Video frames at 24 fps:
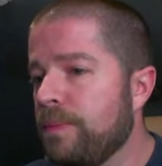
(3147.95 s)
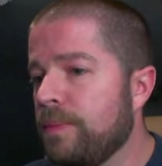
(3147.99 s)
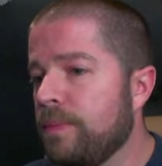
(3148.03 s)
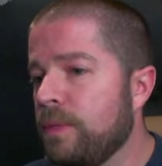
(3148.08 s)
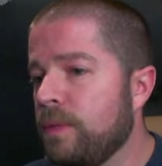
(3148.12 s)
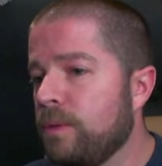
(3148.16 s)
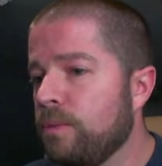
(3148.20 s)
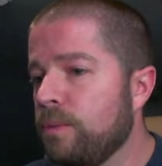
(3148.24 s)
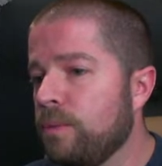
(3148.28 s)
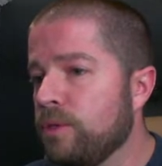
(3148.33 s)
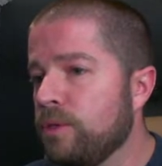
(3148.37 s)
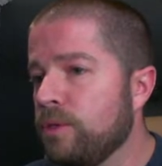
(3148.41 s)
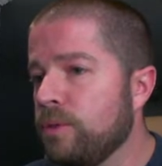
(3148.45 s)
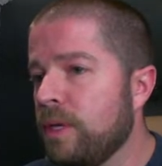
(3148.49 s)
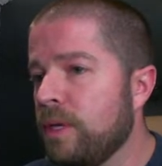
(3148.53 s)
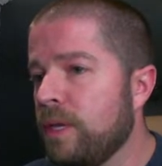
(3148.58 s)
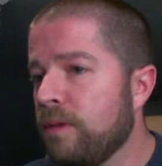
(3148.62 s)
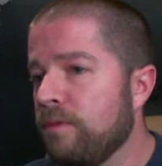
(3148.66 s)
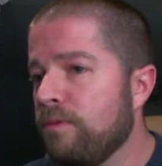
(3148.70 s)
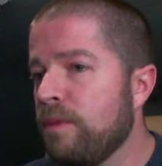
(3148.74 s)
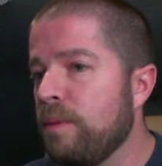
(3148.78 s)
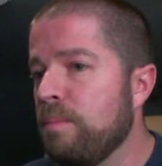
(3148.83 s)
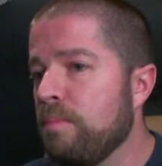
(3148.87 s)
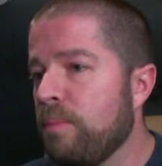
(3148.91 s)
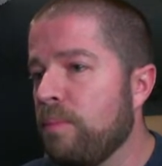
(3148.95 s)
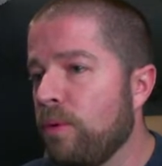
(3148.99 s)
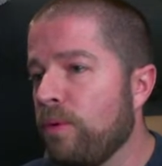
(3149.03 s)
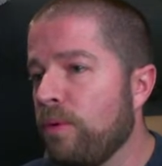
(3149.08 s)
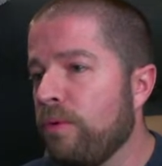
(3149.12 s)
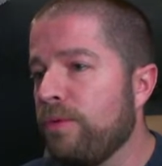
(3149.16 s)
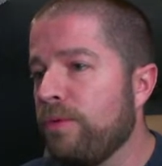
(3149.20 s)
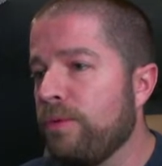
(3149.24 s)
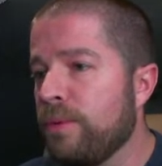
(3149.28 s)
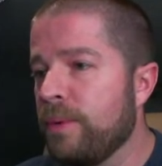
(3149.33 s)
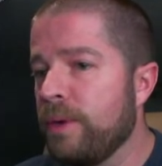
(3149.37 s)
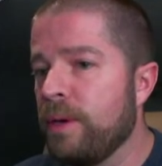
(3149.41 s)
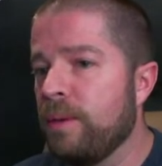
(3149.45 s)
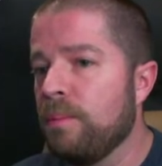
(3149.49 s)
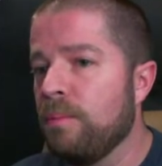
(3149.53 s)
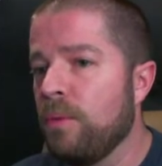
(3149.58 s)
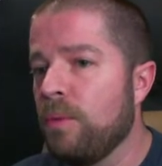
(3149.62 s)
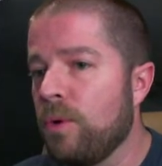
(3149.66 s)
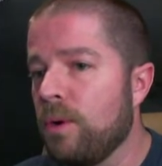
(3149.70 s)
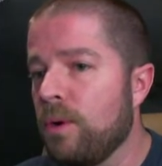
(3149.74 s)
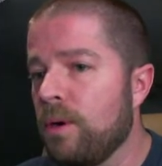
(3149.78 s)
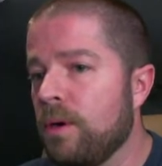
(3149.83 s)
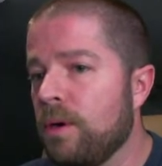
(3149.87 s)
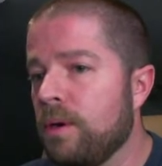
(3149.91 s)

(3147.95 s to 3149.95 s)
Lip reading: would give them both 3 or more.